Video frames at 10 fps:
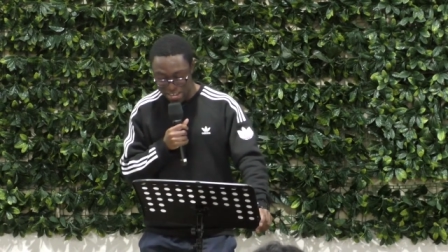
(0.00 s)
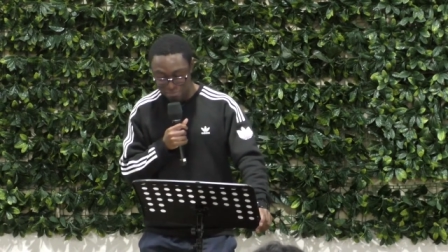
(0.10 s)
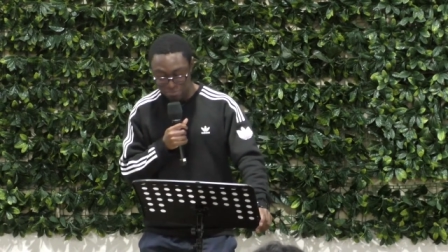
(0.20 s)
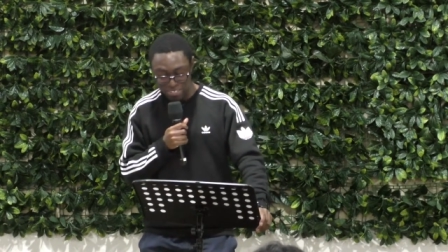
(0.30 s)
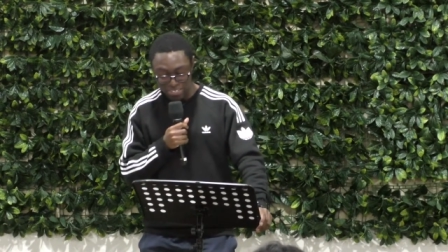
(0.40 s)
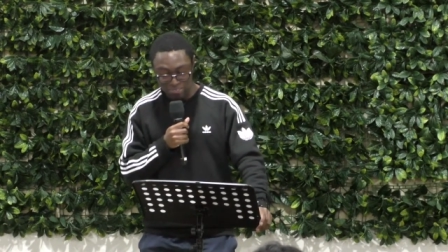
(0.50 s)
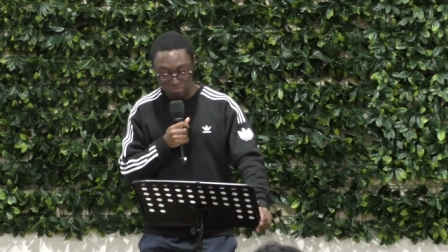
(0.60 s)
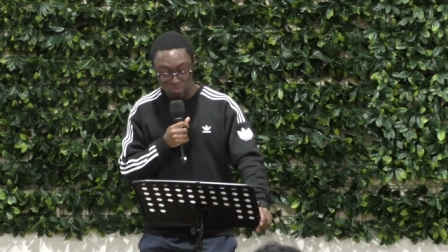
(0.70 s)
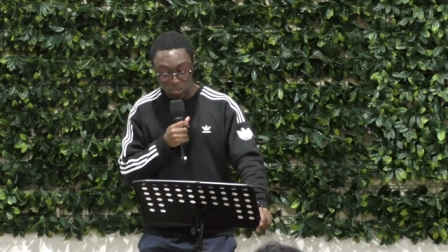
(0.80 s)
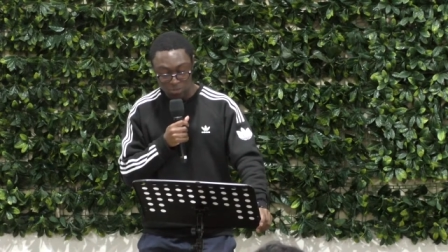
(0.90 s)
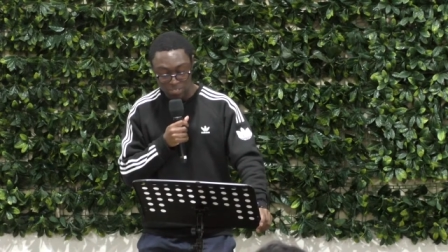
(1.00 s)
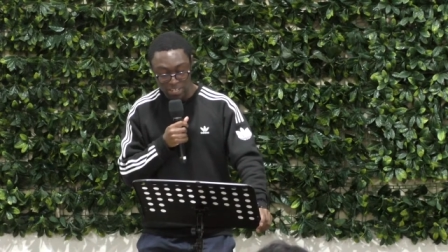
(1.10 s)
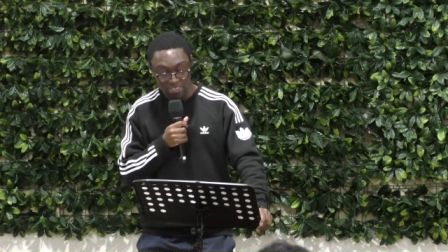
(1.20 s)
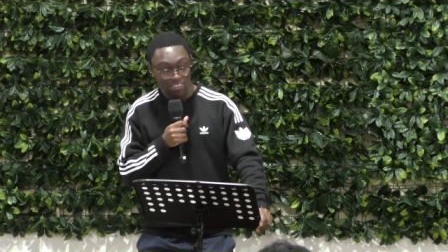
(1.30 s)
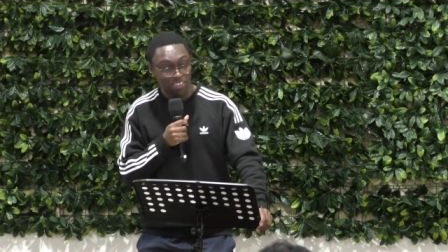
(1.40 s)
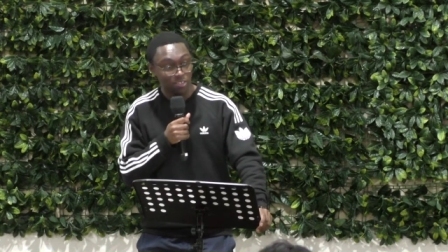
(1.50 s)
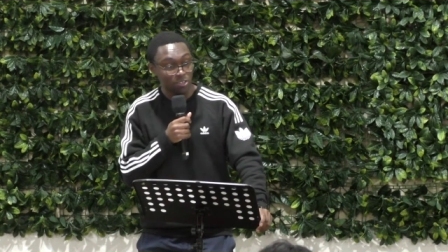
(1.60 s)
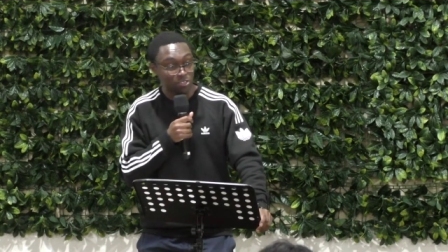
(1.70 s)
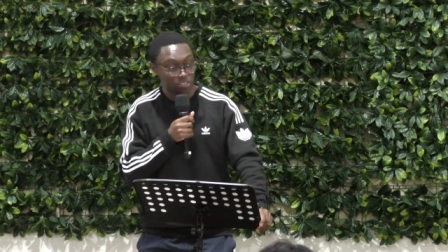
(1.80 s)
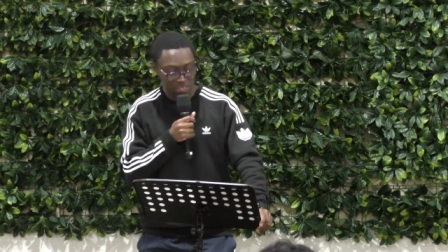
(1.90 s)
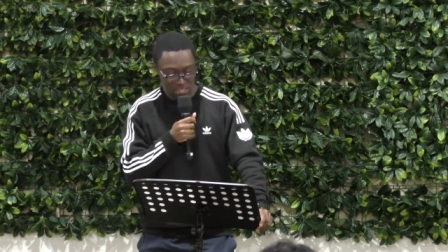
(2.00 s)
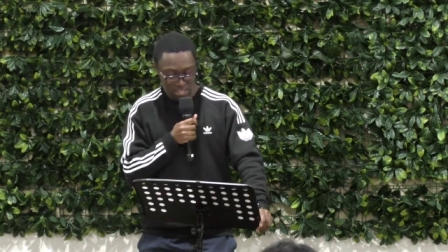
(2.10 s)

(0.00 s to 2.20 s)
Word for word: haven't been welcoming others at youth